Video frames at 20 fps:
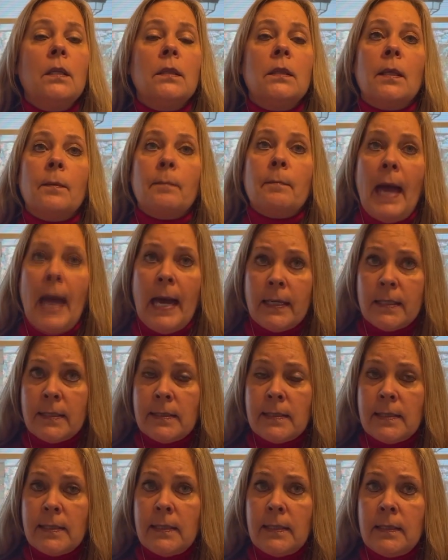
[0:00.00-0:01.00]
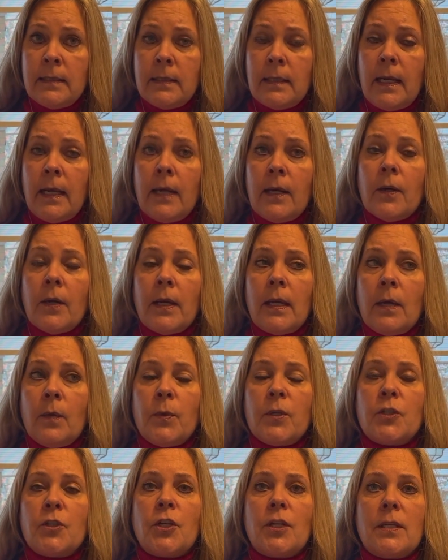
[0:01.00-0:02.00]
the Madison area,
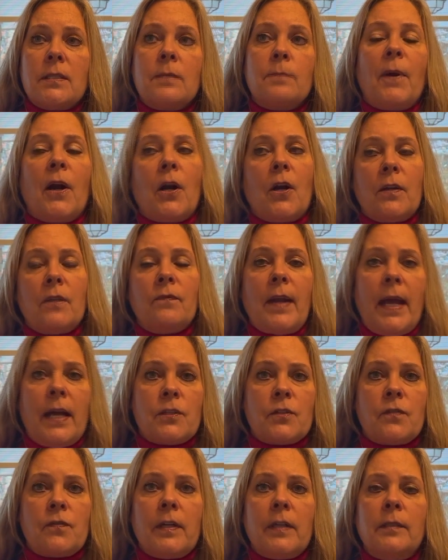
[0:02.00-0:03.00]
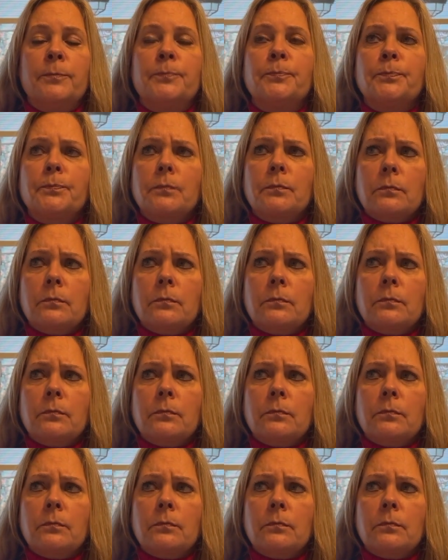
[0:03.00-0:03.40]
which is part of Nashville,